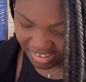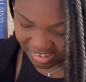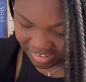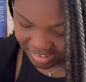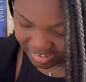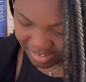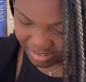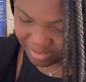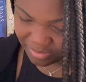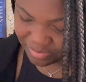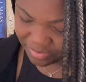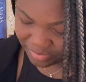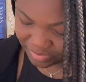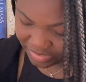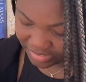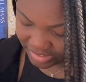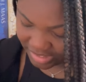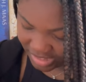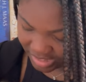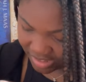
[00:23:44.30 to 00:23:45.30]
um,
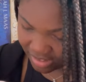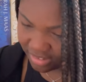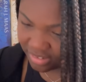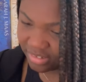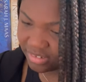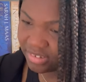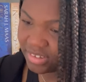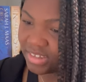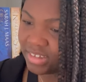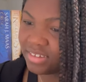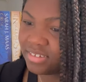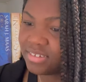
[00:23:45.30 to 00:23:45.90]
yeah, okay,